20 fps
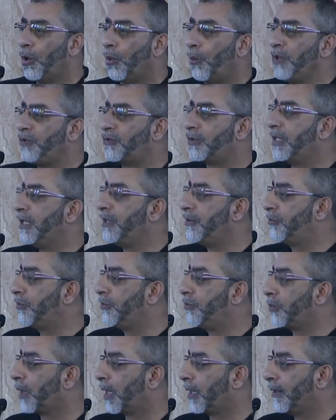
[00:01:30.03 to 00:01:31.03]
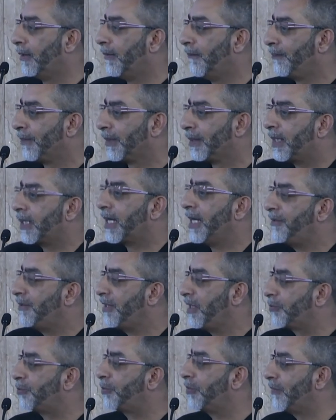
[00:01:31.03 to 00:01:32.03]
which religion you are. The
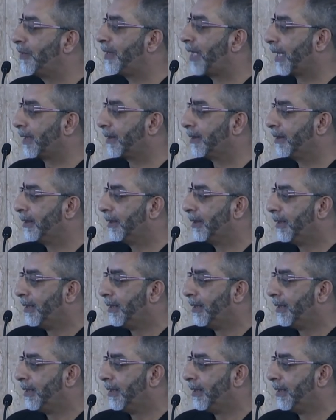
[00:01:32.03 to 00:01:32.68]
country has proven that.